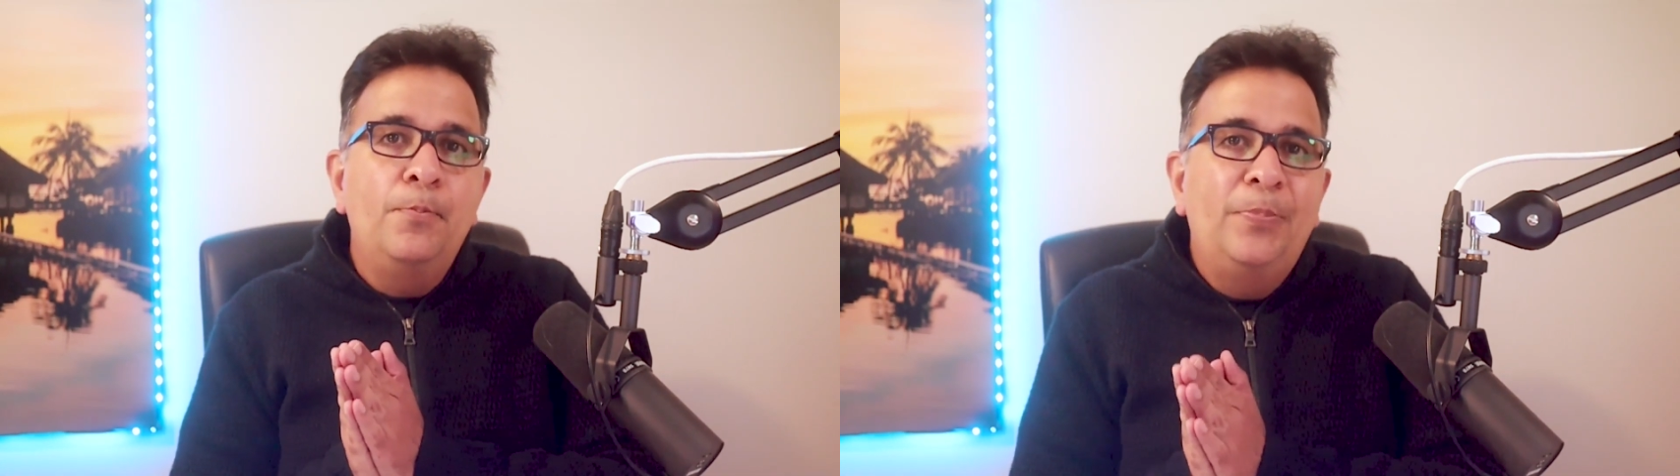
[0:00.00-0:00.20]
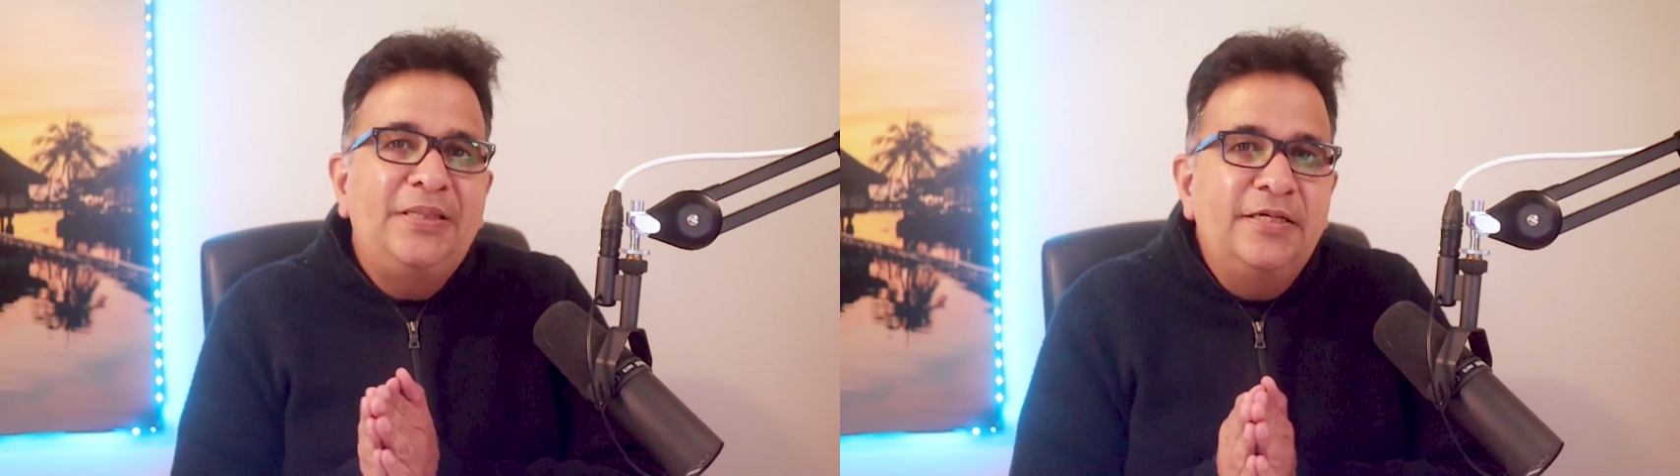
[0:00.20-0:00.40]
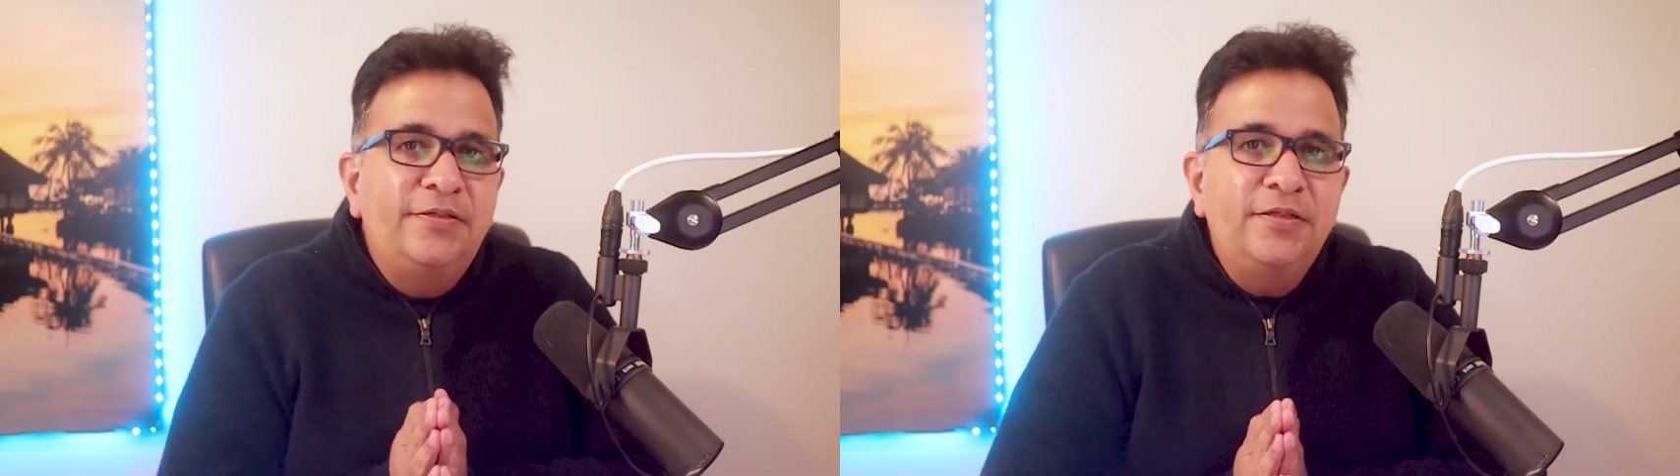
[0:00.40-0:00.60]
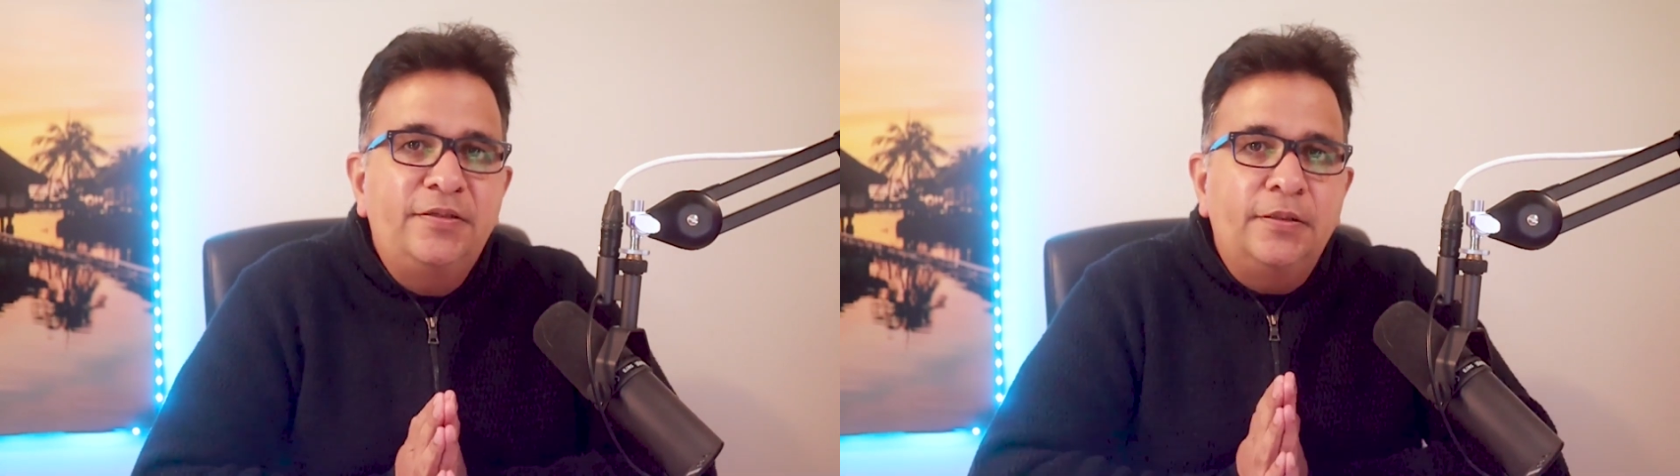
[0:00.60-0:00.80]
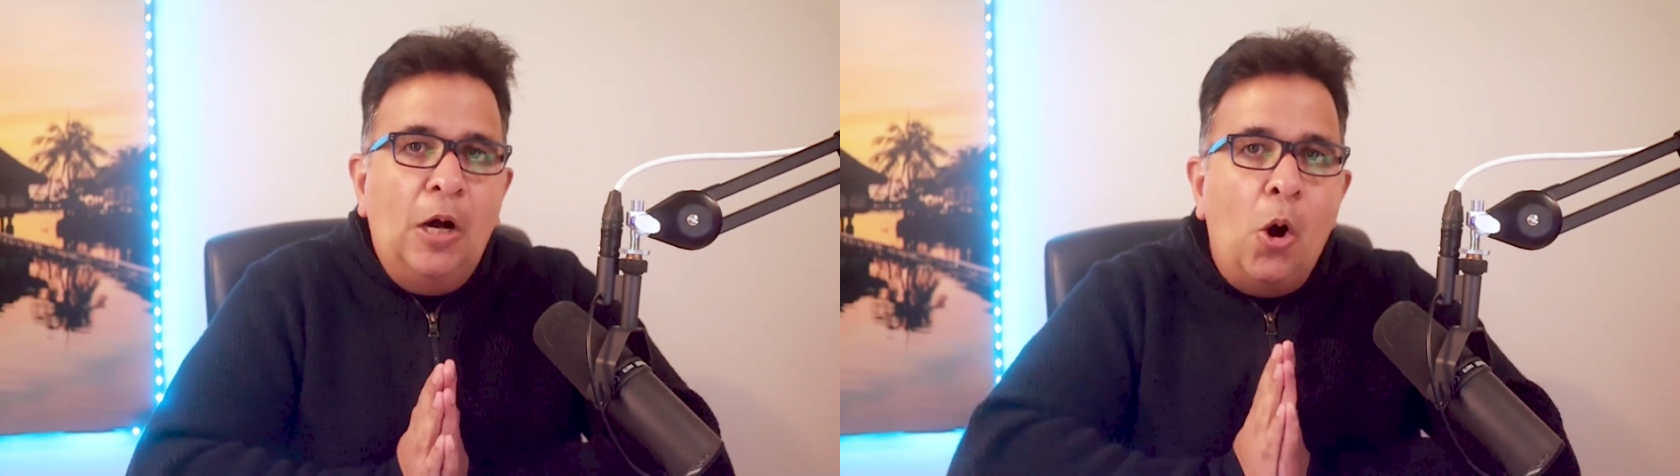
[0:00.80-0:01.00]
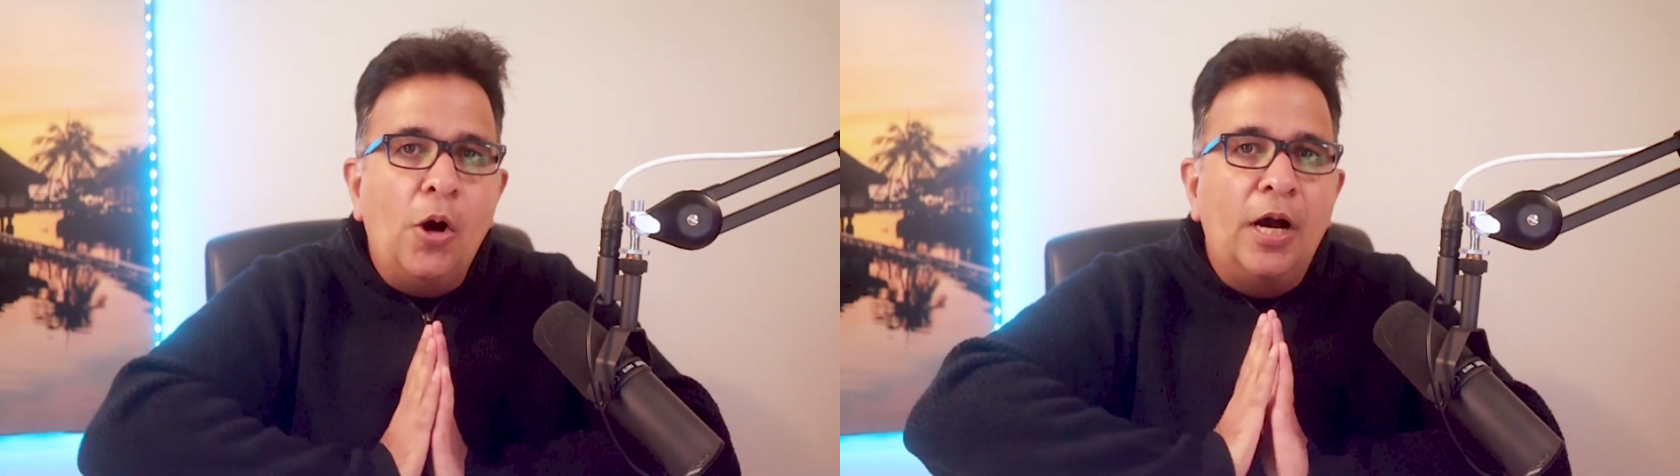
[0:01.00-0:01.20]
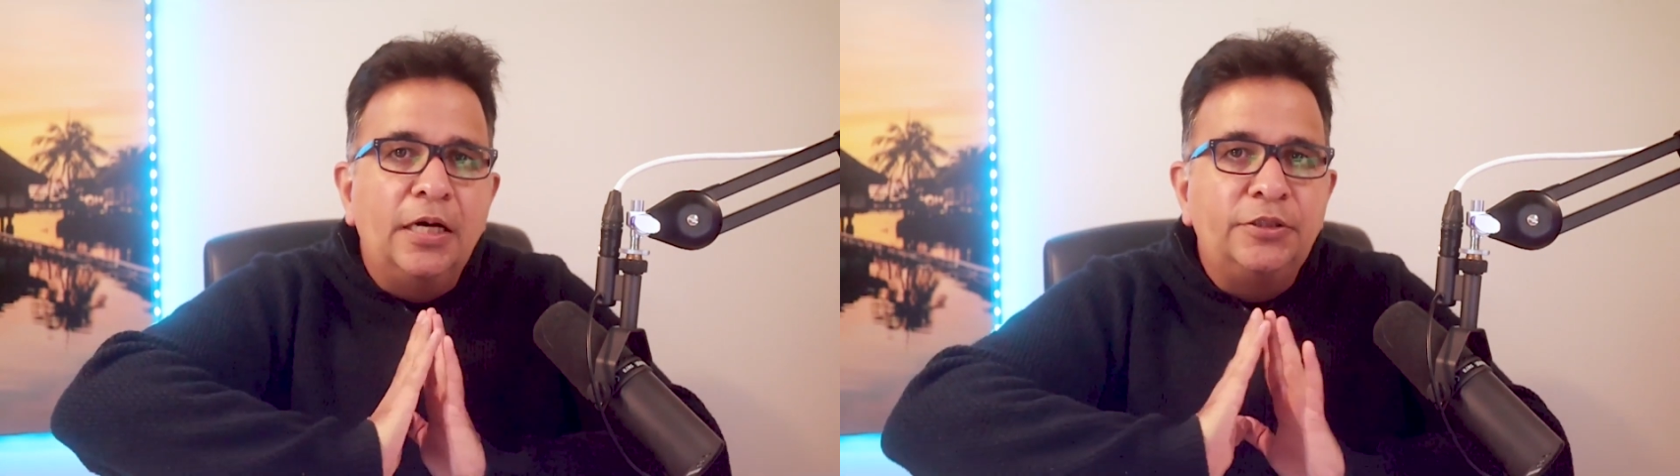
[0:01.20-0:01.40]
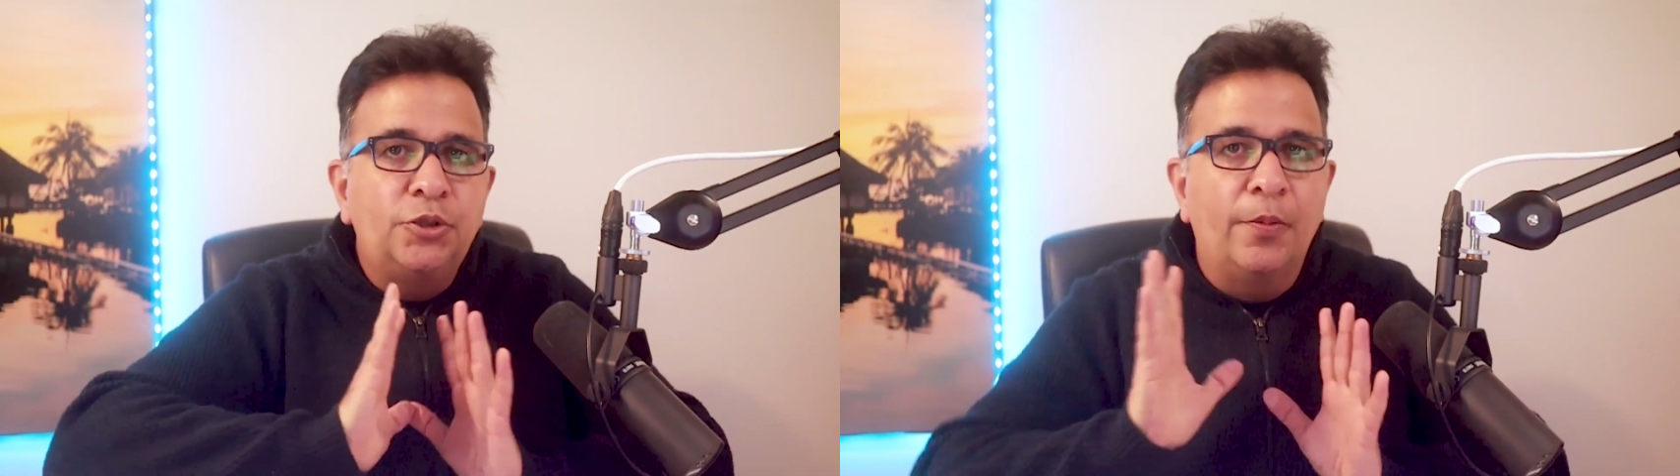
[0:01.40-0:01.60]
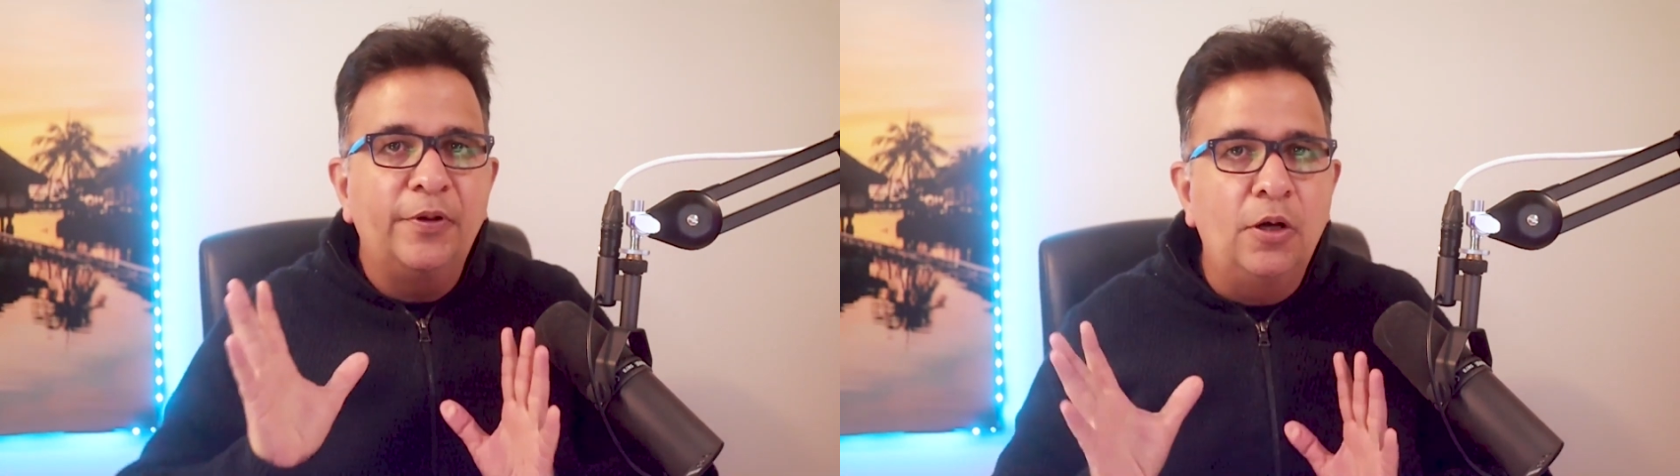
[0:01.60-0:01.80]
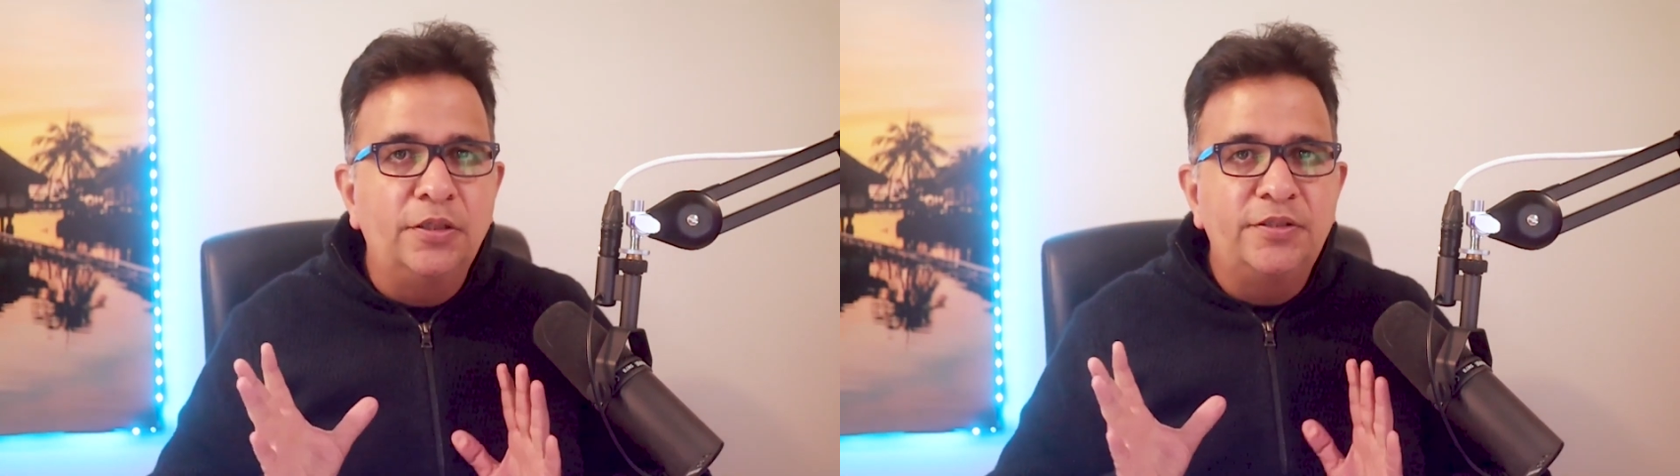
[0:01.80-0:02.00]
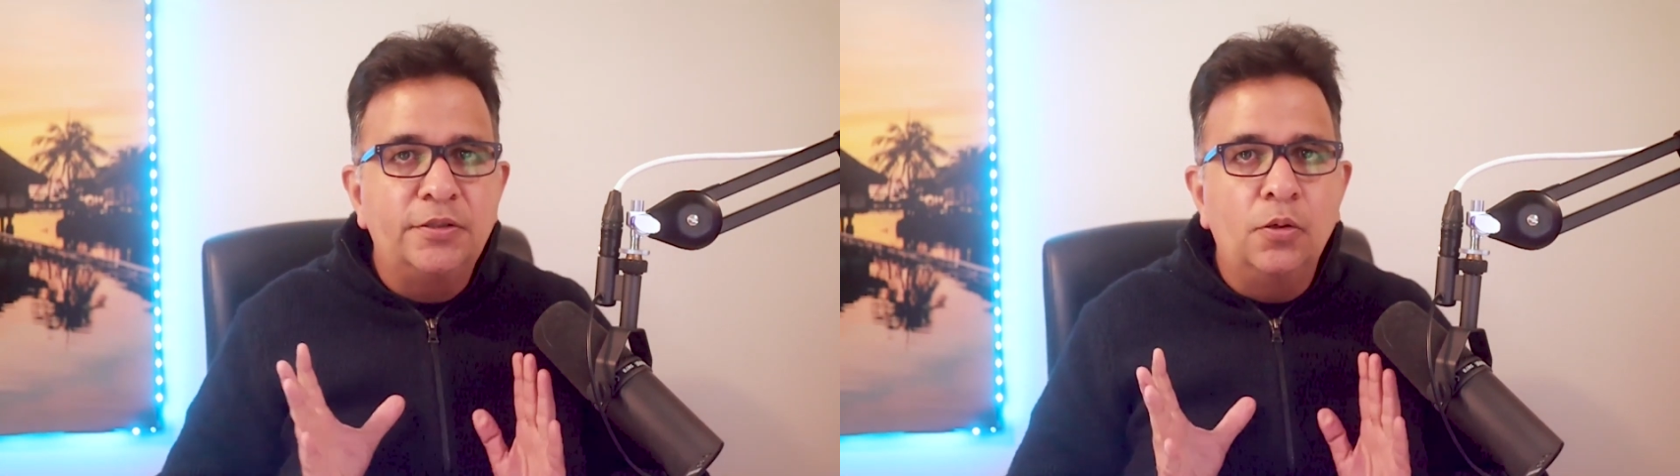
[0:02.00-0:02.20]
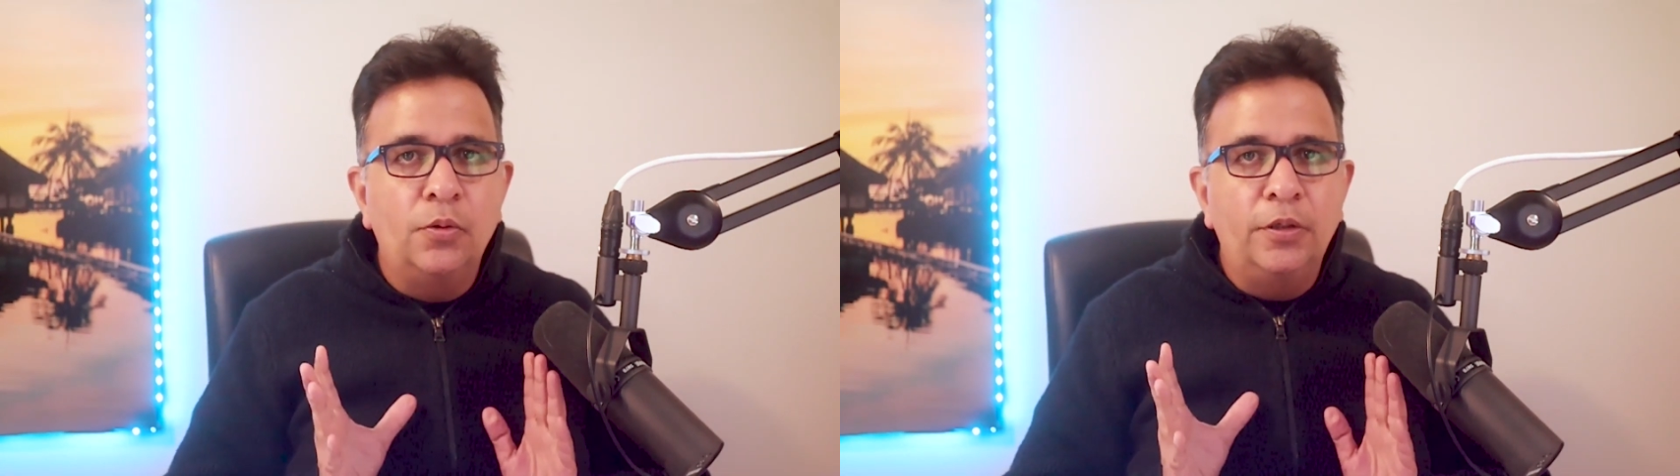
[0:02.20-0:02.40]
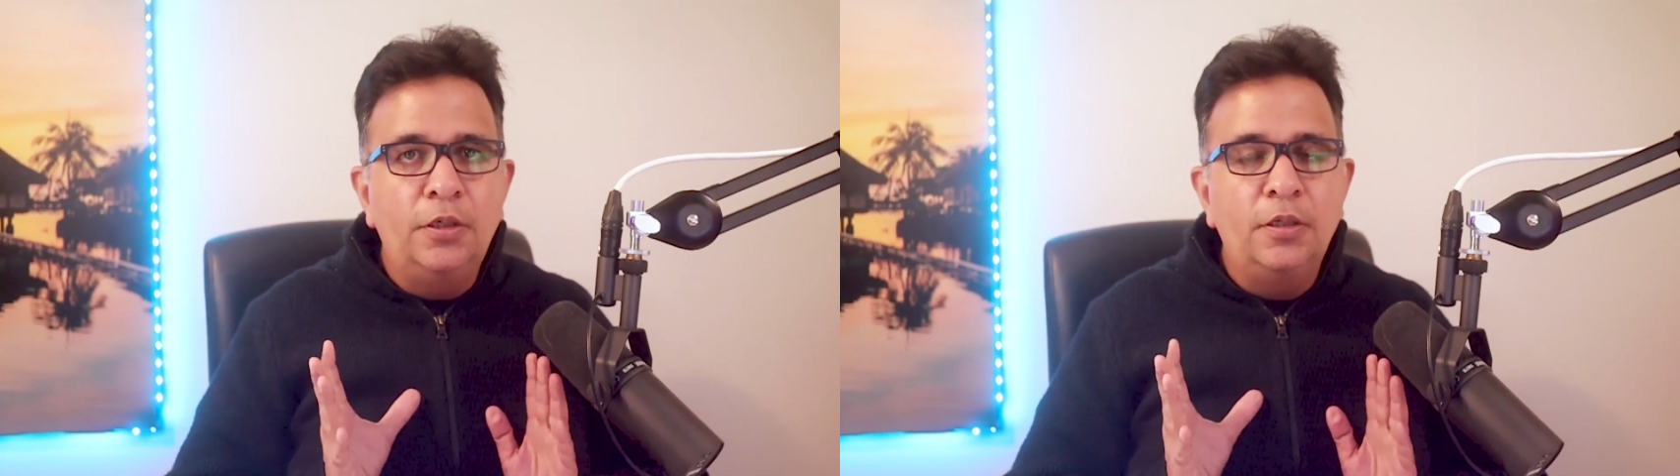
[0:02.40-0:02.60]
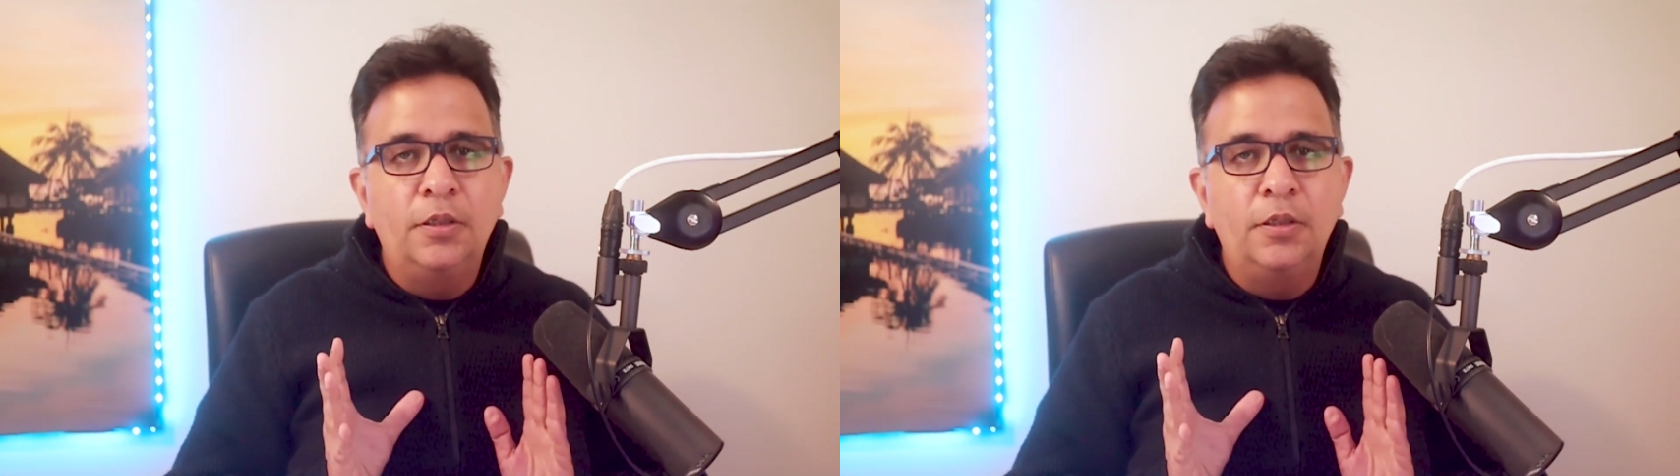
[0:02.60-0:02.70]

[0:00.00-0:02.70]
But this is a topic on its own,